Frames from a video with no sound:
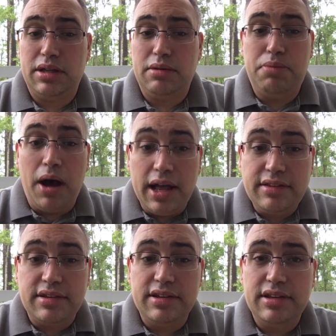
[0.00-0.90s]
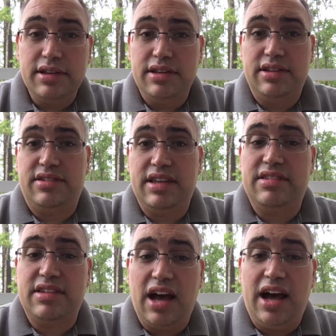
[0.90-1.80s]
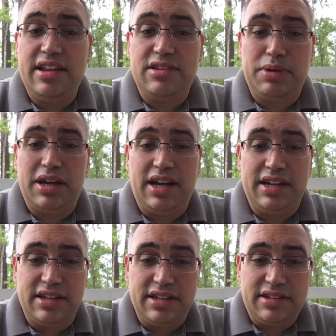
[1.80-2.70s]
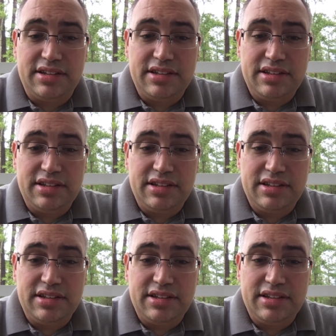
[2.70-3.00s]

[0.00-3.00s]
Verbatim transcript: But since God is behind it,